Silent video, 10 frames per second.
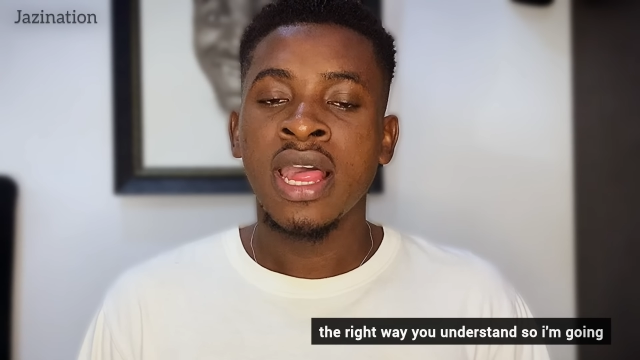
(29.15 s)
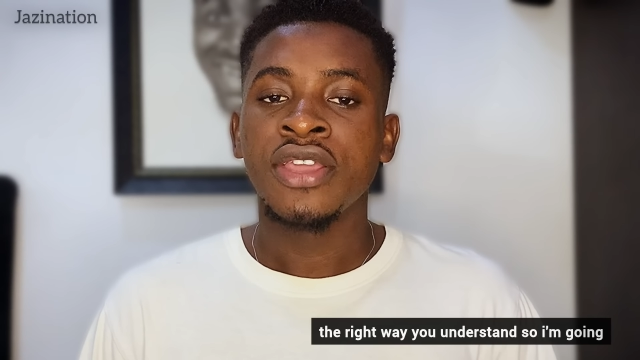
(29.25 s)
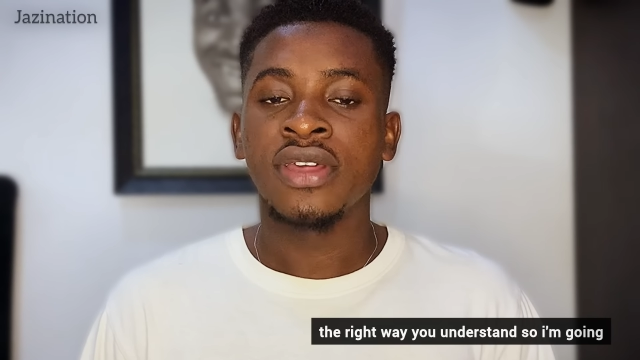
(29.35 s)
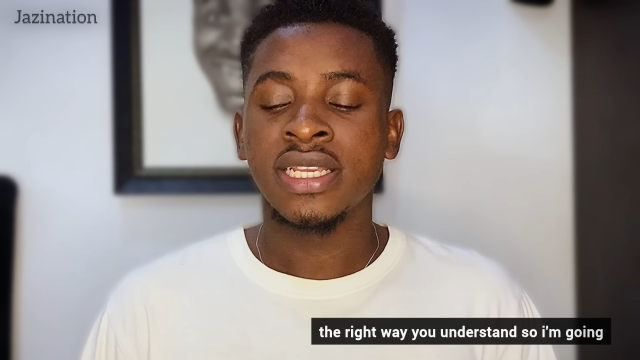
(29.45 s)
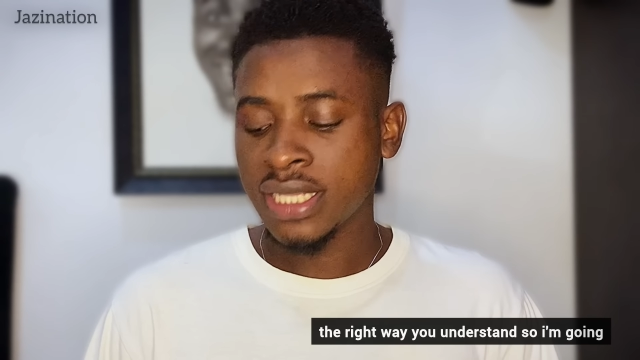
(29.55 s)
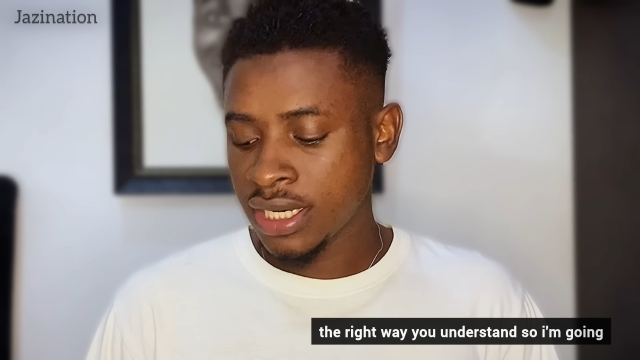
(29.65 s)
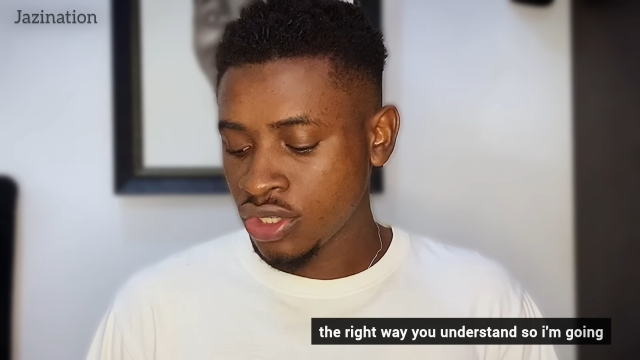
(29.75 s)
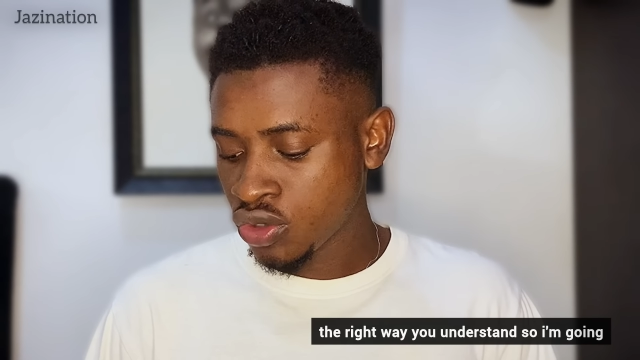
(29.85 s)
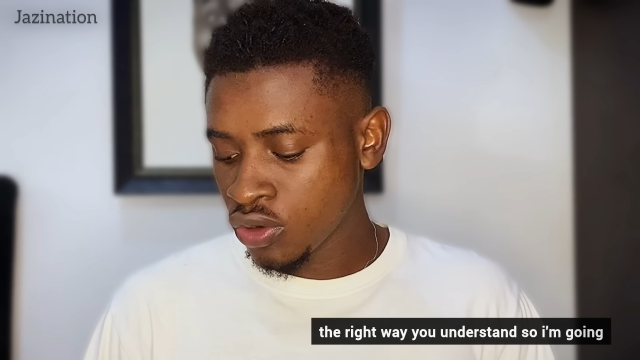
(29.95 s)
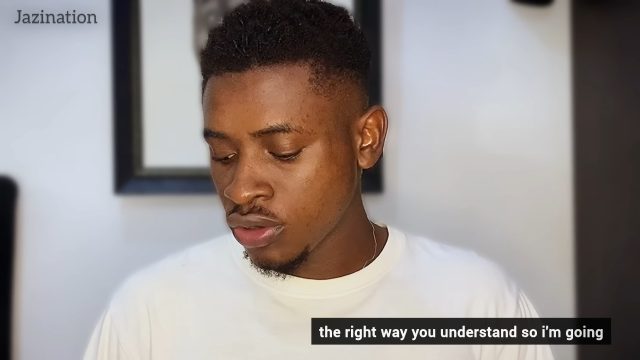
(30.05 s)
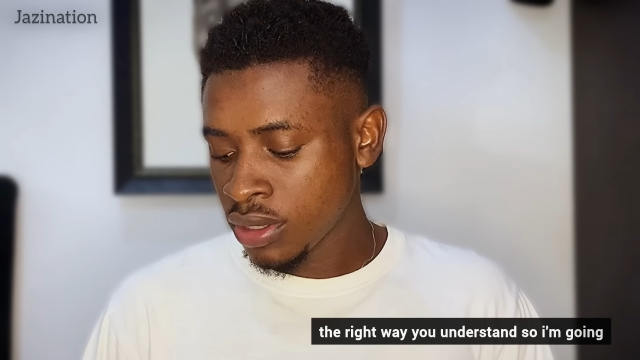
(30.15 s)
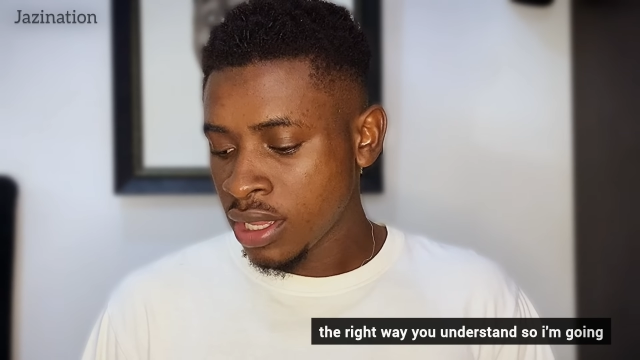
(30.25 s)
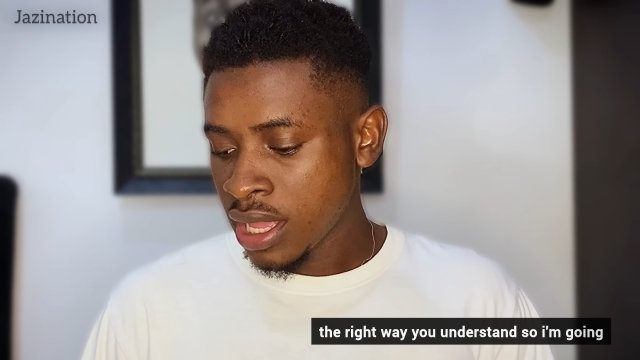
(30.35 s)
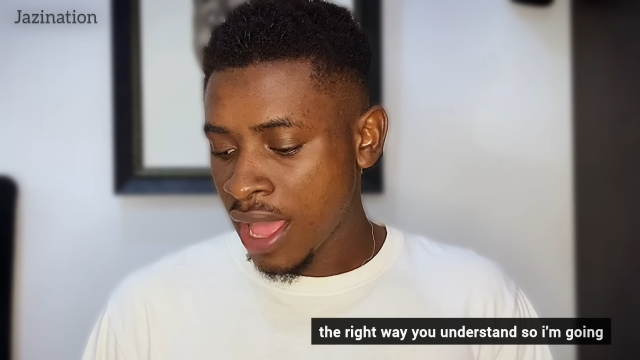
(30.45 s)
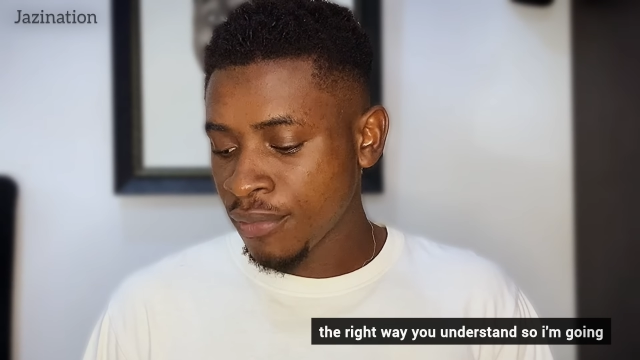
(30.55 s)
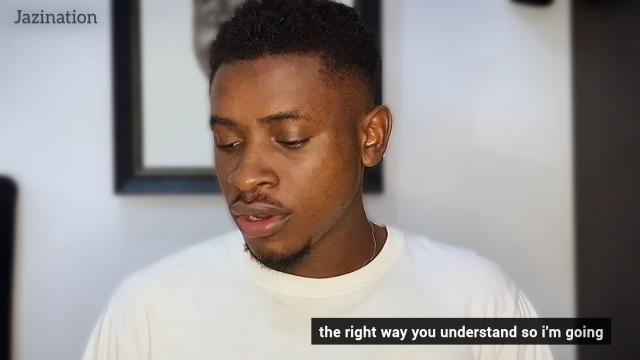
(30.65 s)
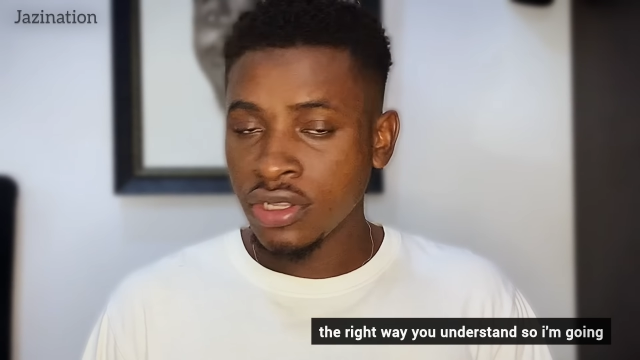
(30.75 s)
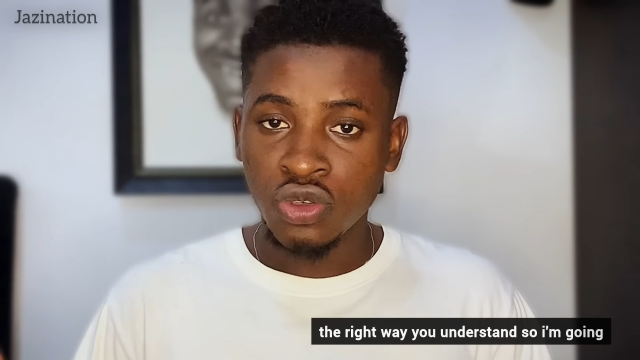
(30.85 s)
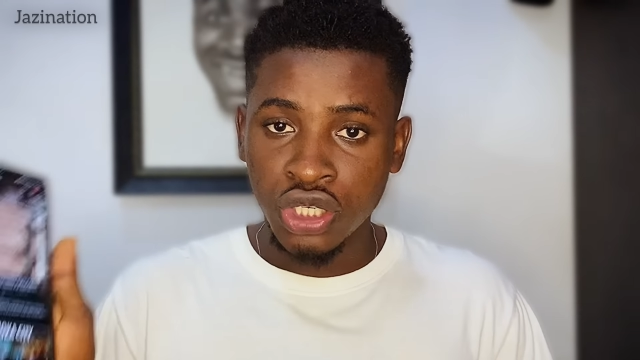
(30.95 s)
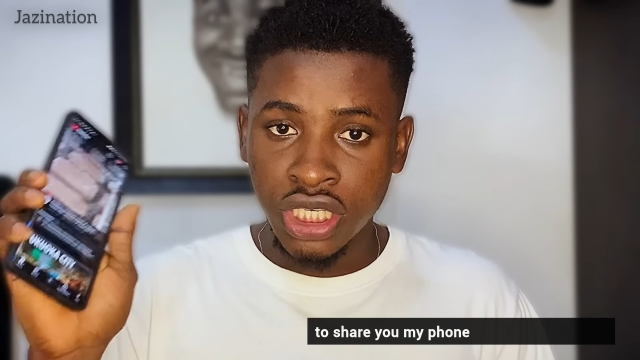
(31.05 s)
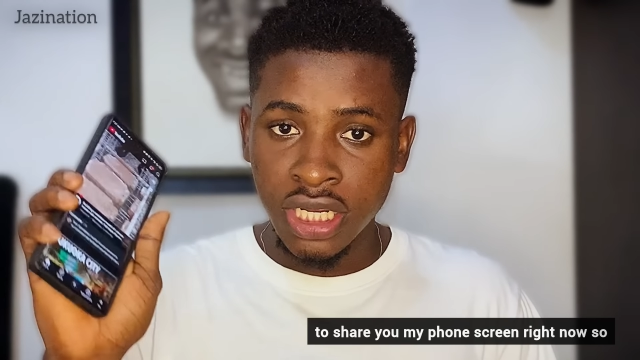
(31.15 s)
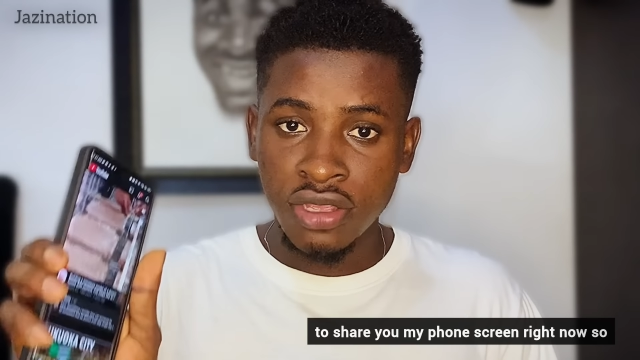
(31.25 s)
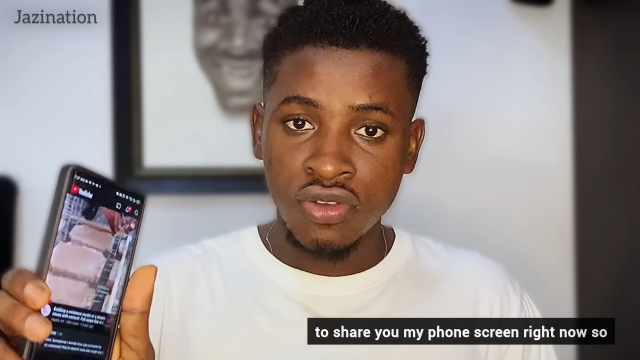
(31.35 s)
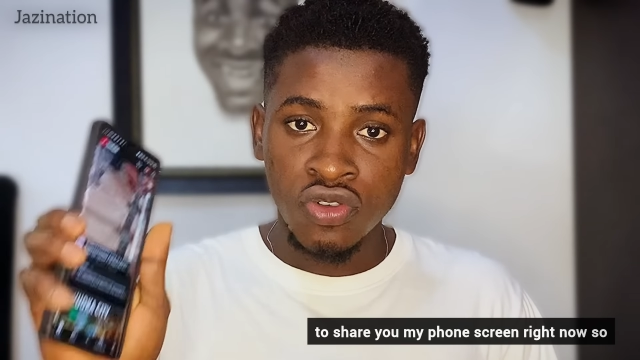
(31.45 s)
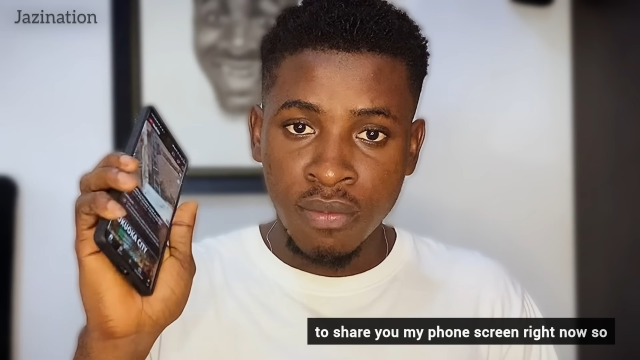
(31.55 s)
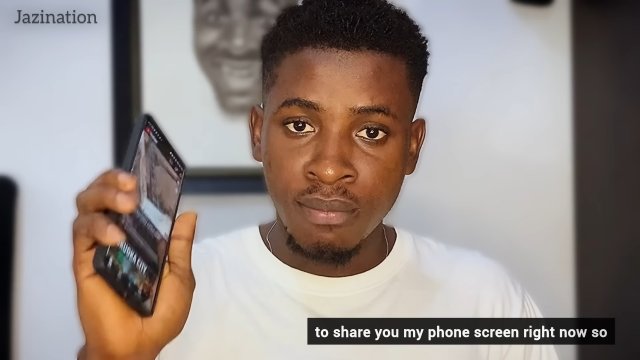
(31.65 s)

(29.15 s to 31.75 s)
You understand? So I'm going to share you